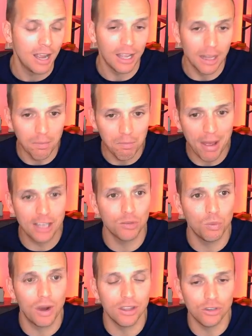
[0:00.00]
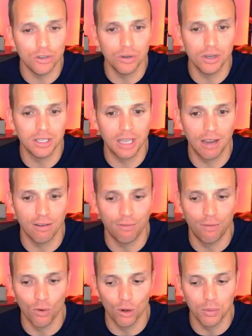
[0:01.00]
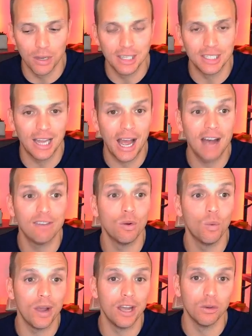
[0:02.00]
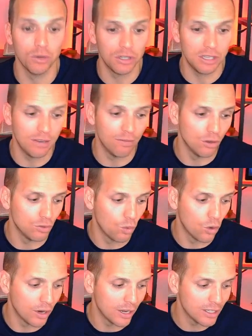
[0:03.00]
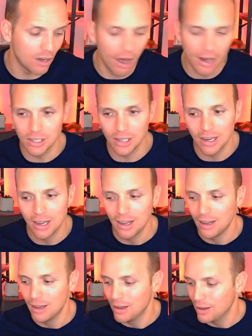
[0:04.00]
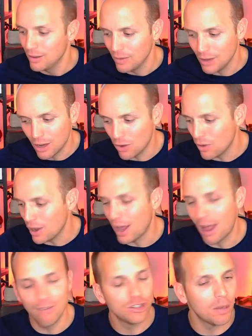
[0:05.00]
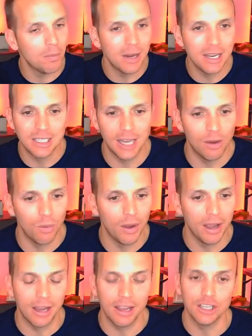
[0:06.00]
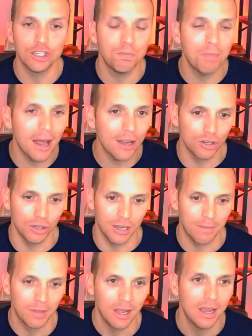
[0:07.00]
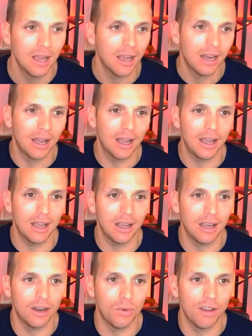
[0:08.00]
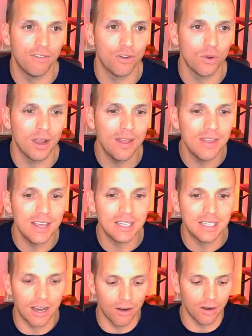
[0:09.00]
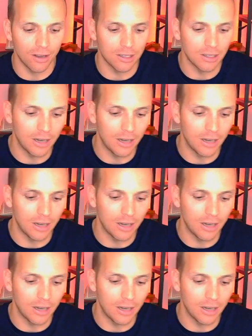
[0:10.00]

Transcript: And the best way that you could stay informed is to have a way to receive those warnings. And honestly, you know, have somebody stay awake, especially, eh, you know, if you're in these areas.